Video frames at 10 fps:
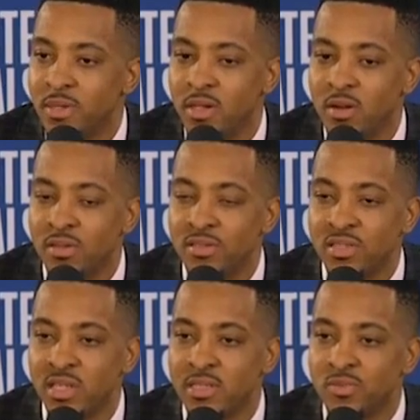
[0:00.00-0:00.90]
you know,
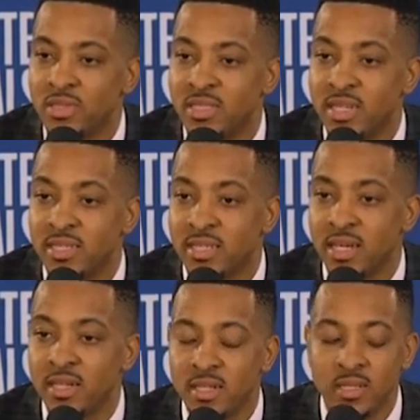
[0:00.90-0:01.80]
understands what's at
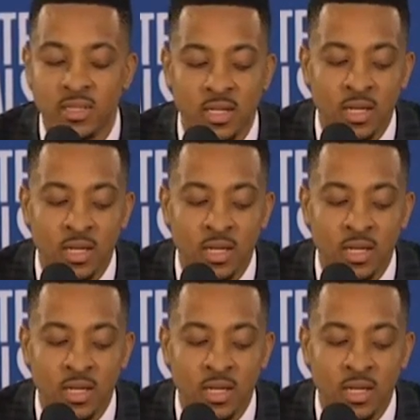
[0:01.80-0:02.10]
stake, and